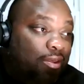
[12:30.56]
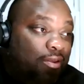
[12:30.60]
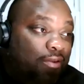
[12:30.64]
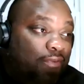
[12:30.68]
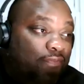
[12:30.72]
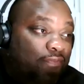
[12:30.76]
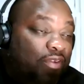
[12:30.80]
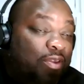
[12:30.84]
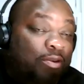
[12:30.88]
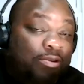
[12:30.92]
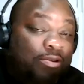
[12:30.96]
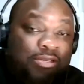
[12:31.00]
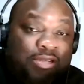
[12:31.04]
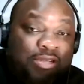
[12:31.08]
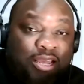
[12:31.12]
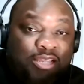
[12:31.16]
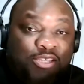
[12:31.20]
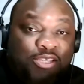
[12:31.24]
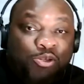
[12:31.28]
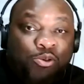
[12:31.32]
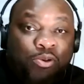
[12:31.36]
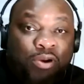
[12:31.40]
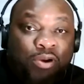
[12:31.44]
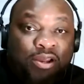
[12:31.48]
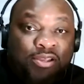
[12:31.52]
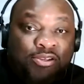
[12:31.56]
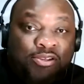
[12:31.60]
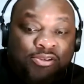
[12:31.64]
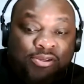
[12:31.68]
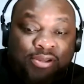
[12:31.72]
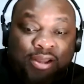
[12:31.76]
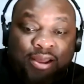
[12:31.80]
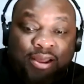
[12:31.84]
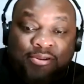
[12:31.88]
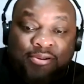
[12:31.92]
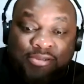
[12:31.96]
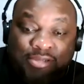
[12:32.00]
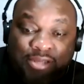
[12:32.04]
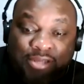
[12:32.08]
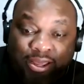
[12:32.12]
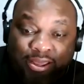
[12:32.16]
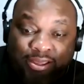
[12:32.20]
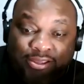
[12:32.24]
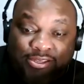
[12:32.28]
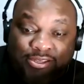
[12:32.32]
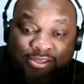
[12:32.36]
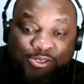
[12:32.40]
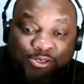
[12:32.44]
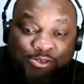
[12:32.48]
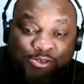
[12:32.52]
If he was like 200, I was like,
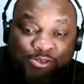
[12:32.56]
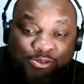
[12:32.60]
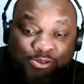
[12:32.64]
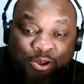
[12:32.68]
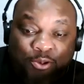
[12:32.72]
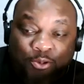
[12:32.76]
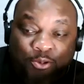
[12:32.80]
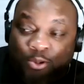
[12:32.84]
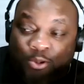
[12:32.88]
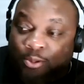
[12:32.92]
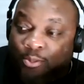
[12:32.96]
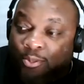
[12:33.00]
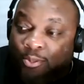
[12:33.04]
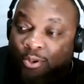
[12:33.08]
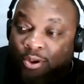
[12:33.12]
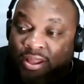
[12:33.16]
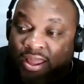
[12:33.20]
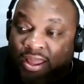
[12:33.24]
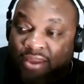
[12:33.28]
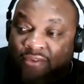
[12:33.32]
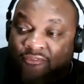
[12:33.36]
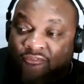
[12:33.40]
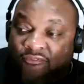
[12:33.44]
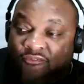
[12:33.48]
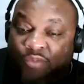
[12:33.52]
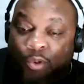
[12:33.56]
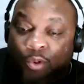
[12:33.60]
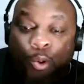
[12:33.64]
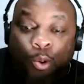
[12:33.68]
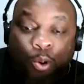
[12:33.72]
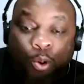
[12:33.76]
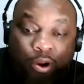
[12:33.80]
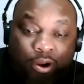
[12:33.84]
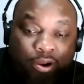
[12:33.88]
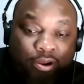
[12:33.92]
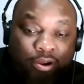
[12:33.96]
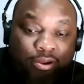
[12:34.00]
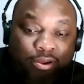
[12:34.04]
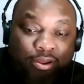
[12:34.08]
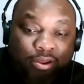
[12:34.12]
shoot, I want more like 4.